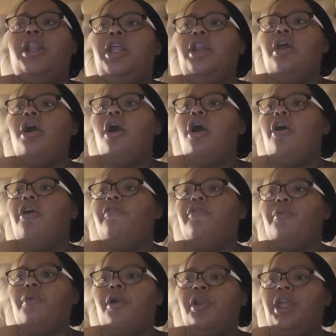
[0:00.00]
and
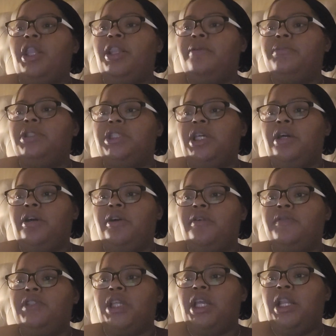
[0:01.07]
overworking
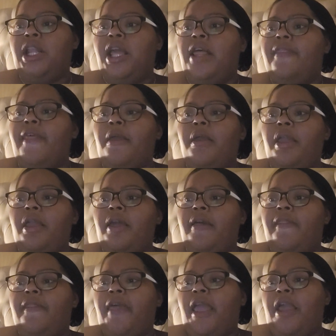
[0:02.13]
themselves, and they
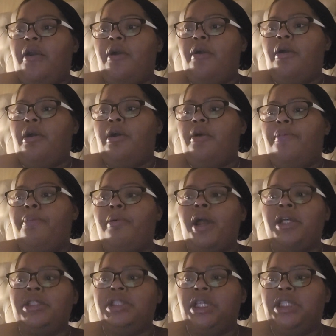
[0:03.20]
are
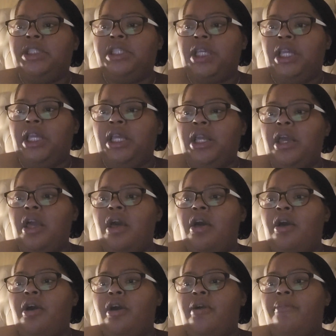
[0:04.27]
processing
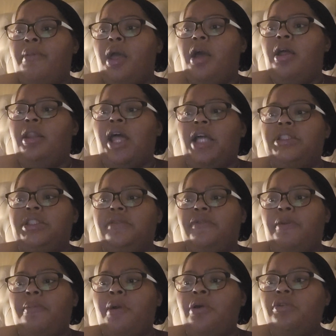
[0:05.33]
lots of
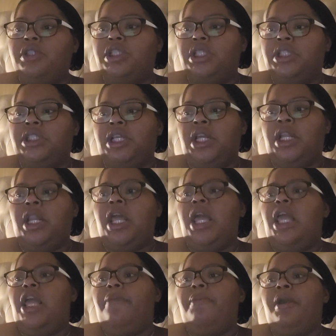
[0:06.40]
emotions, and
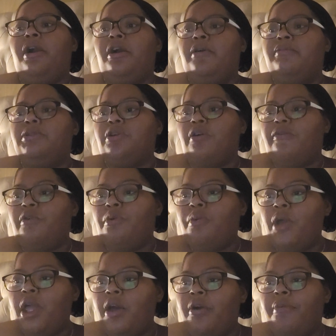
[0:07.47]
it becomes
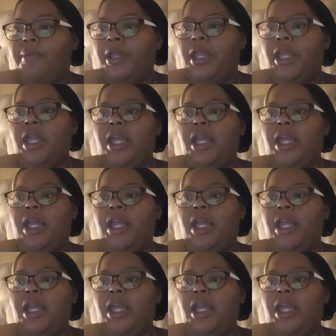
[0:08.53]
overwhelming,